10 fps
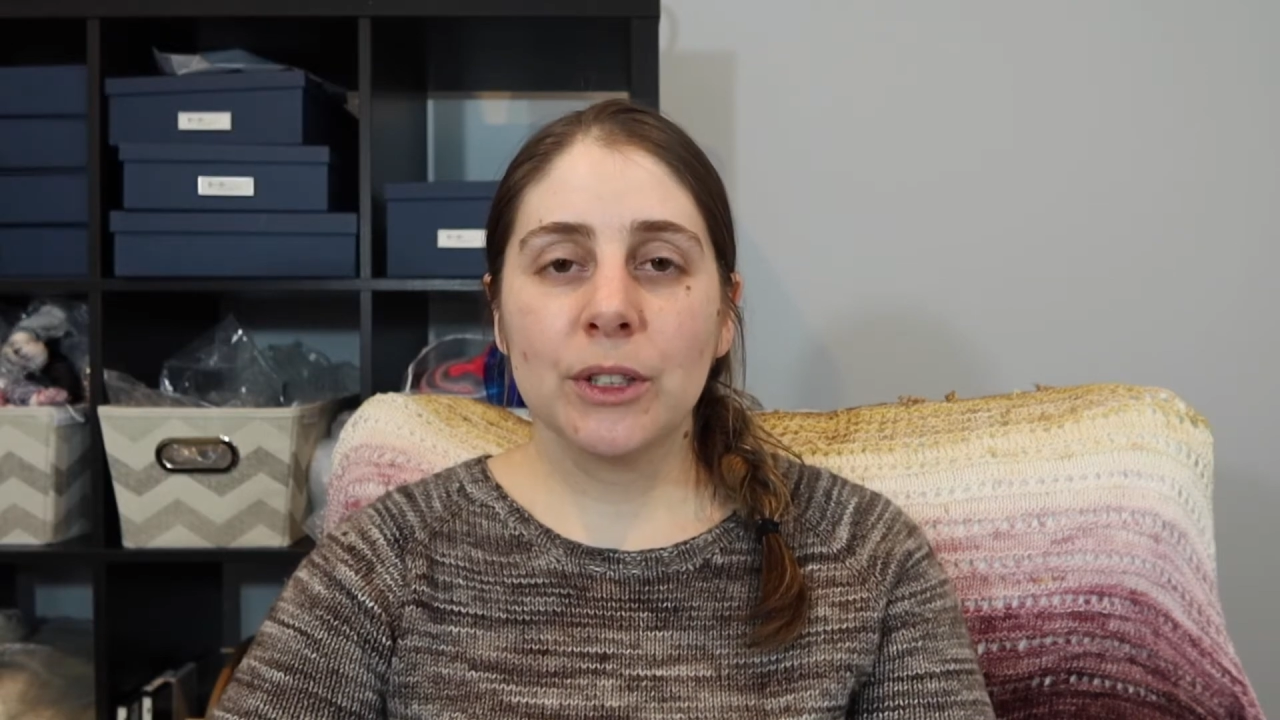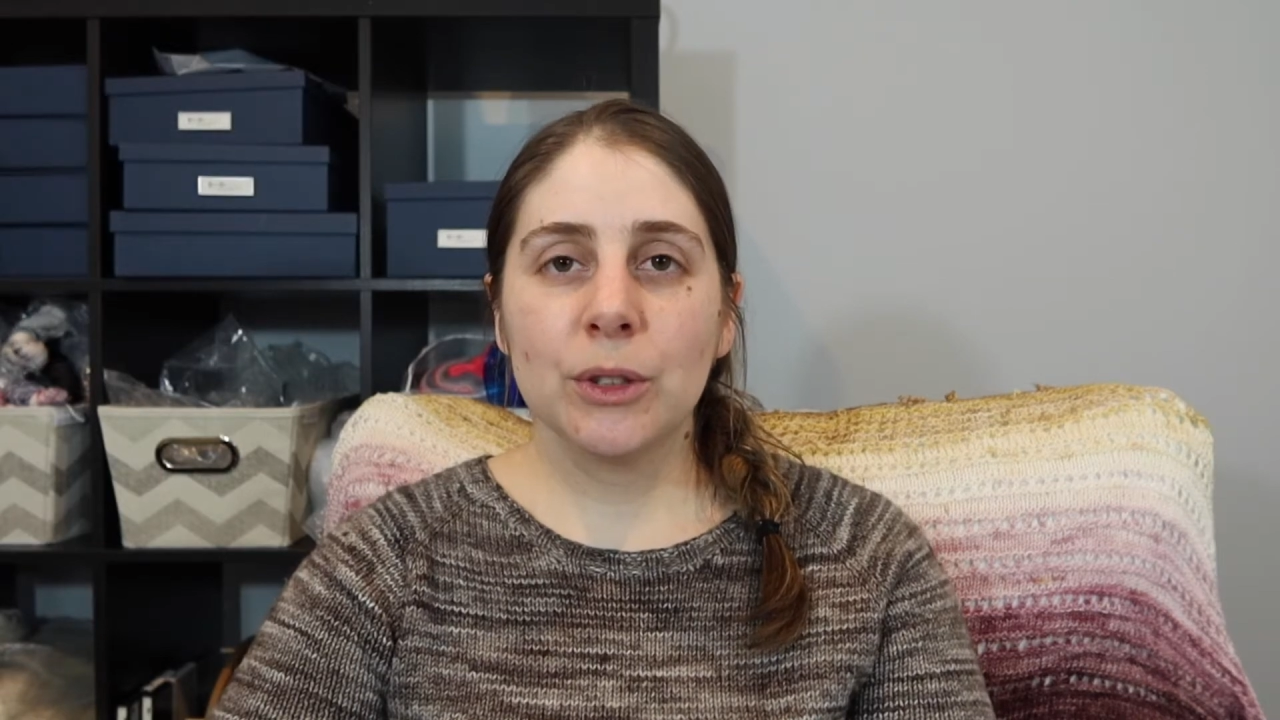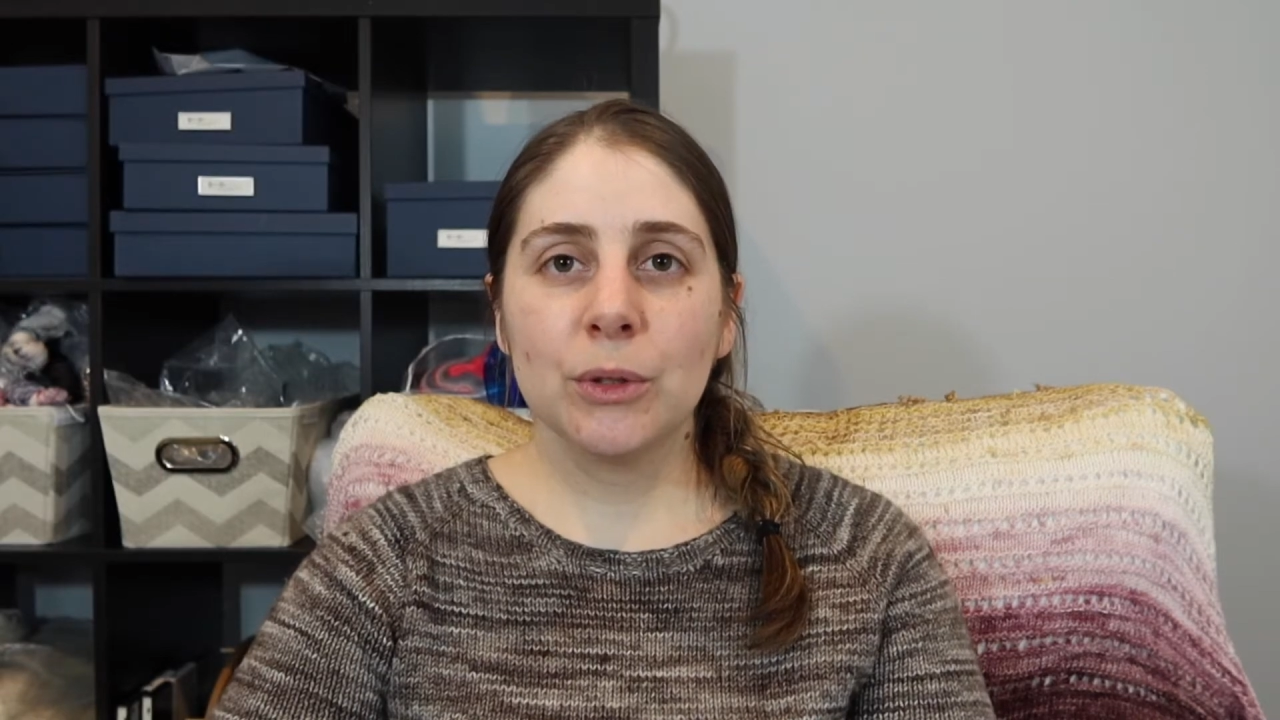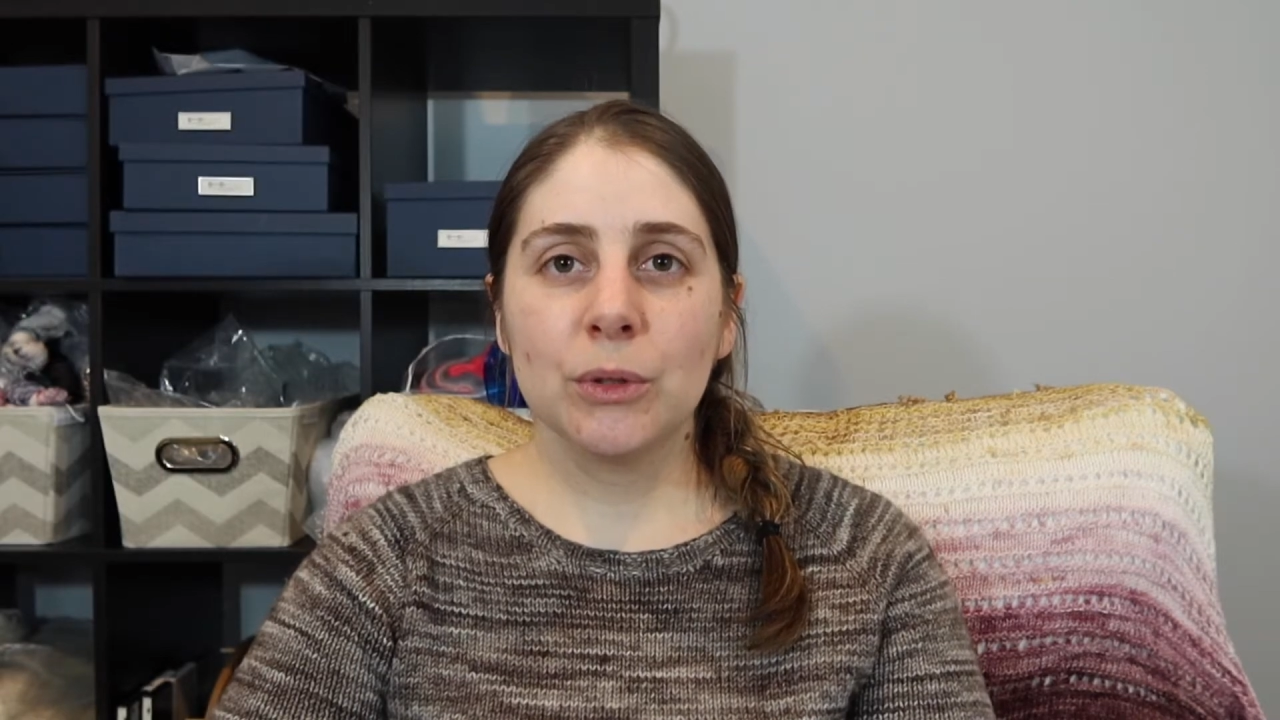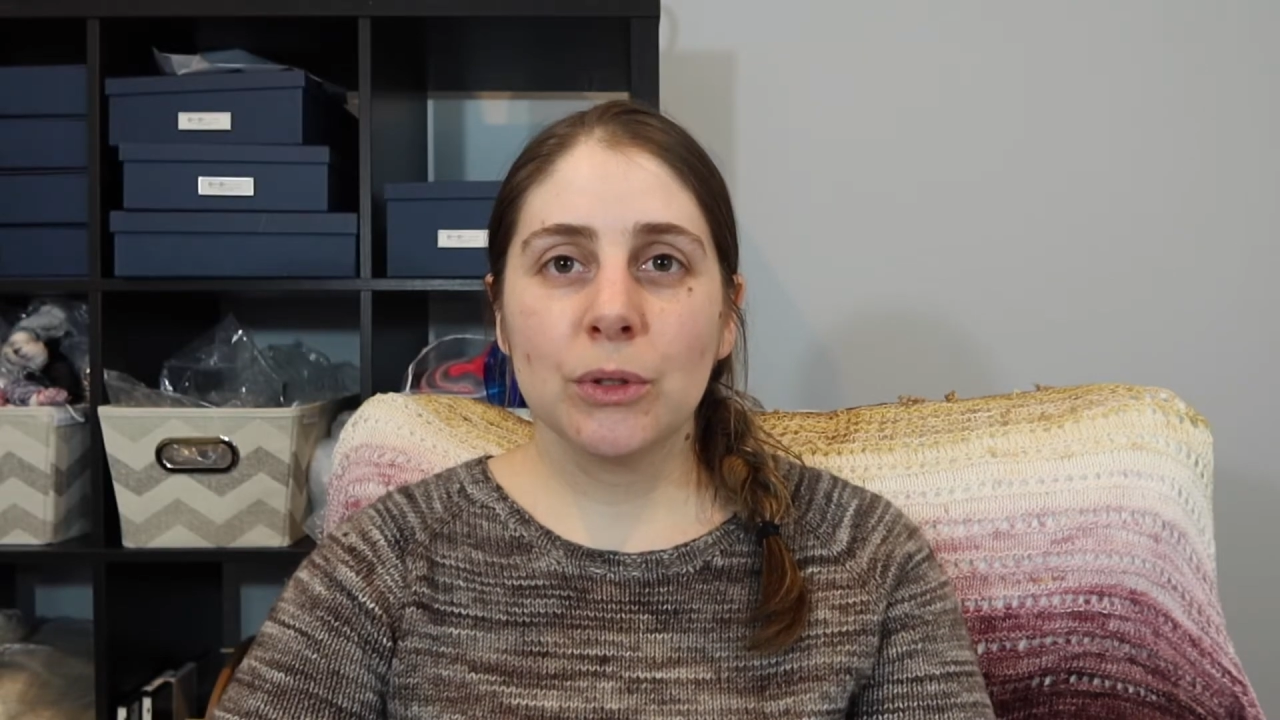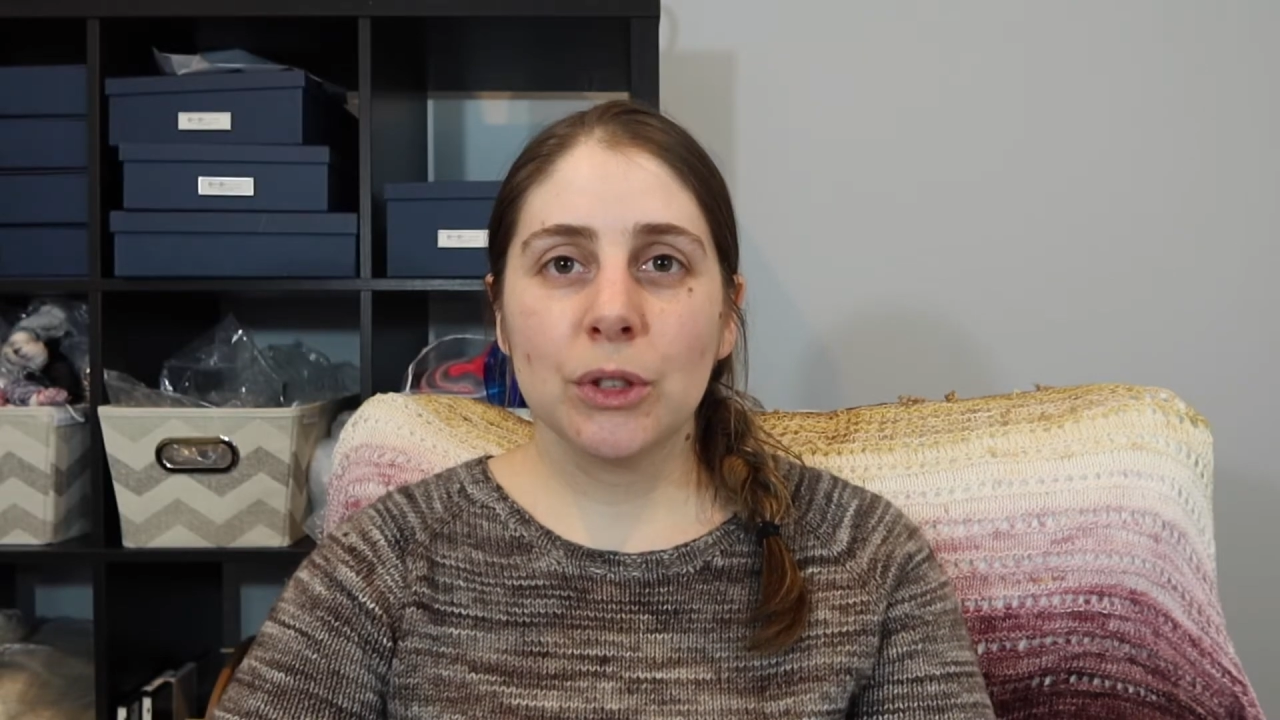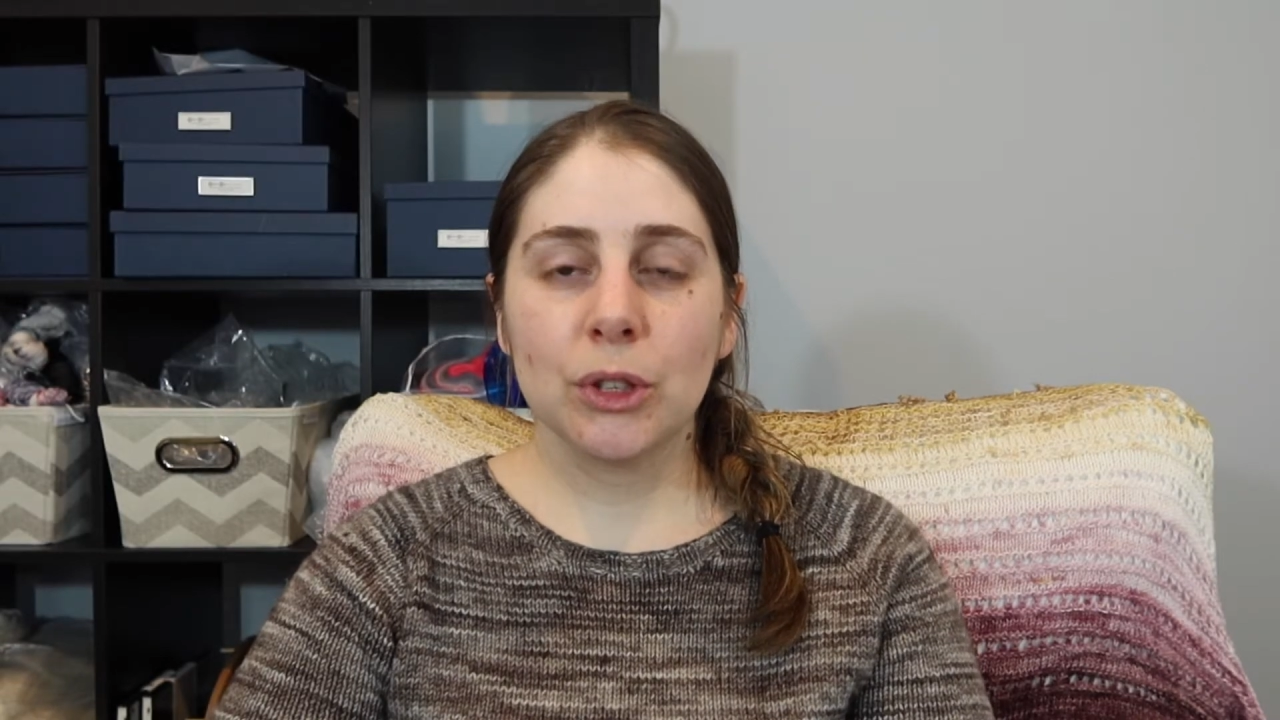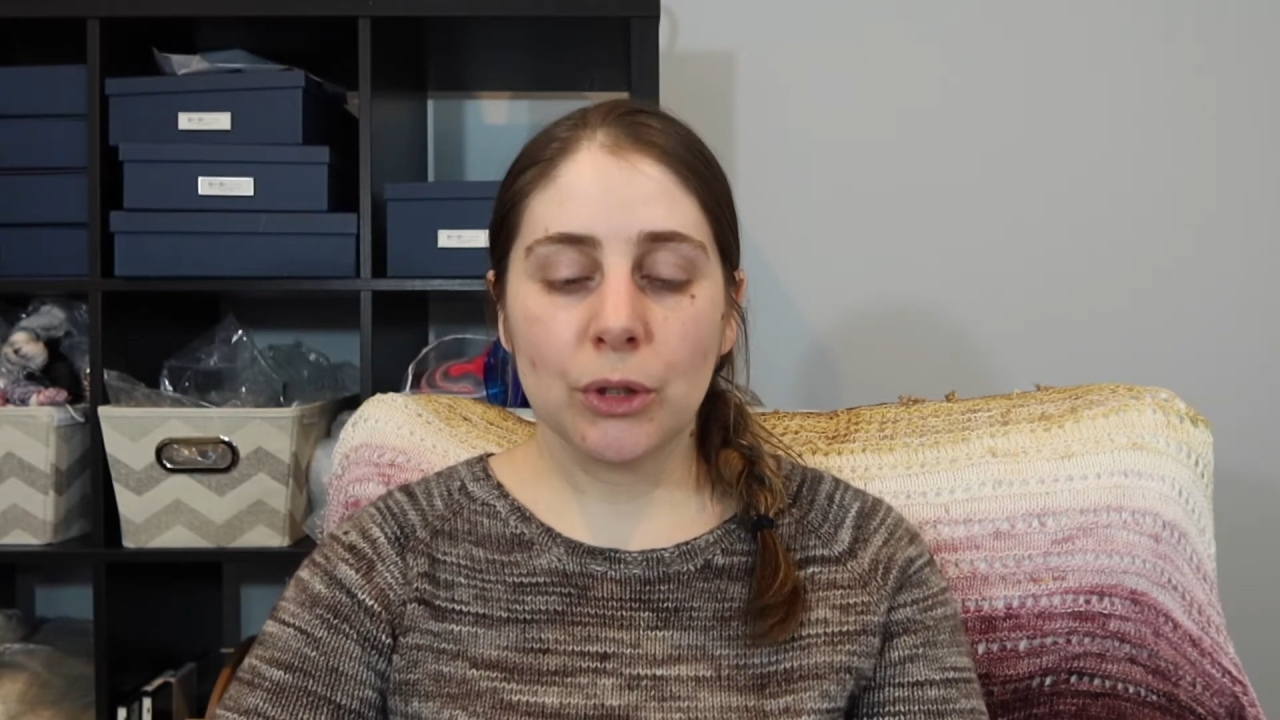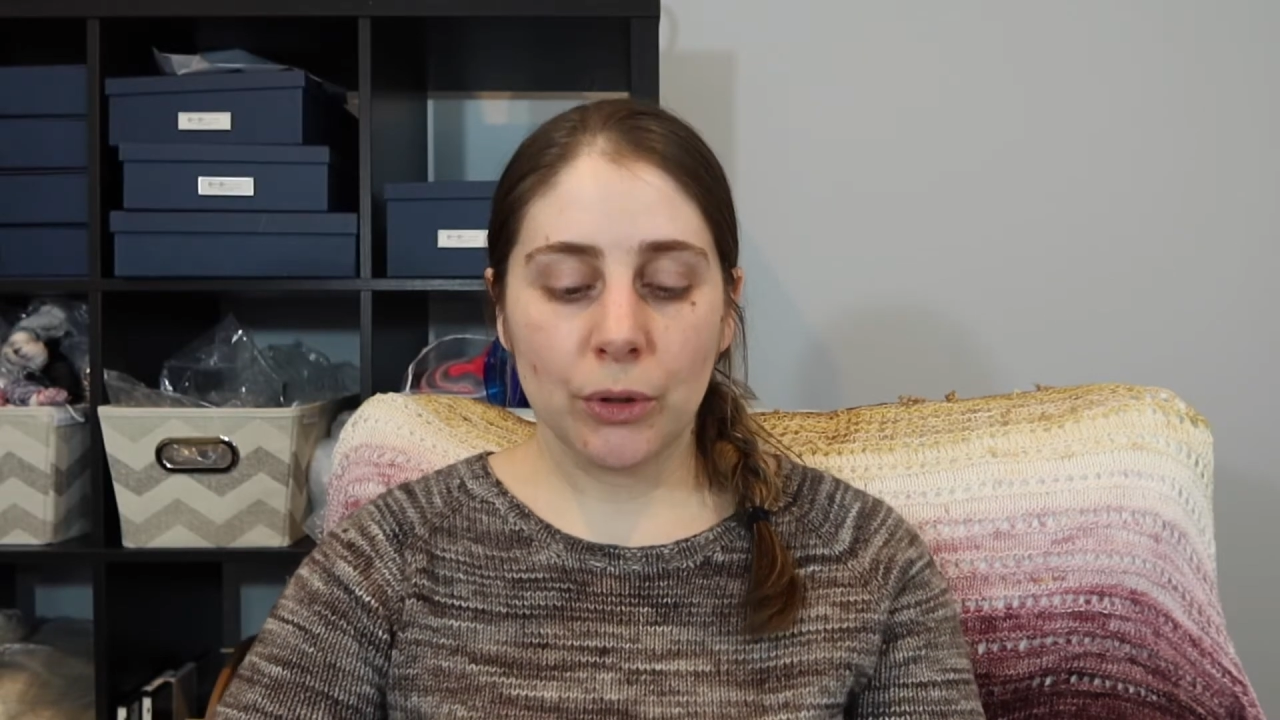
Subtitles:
to show